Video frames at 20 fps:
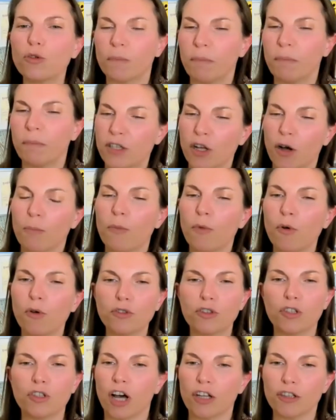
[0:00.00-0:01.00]
based on
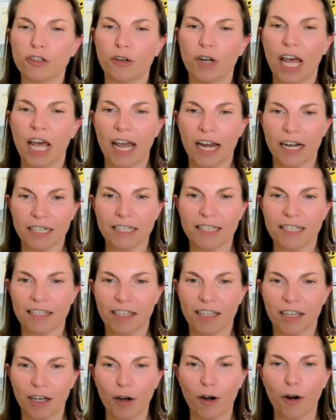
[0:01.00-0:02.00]
mood, not on hertz,
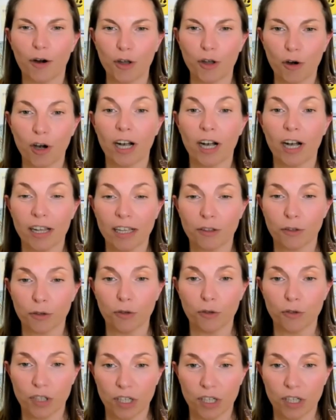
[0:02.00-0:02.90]
or you are introducing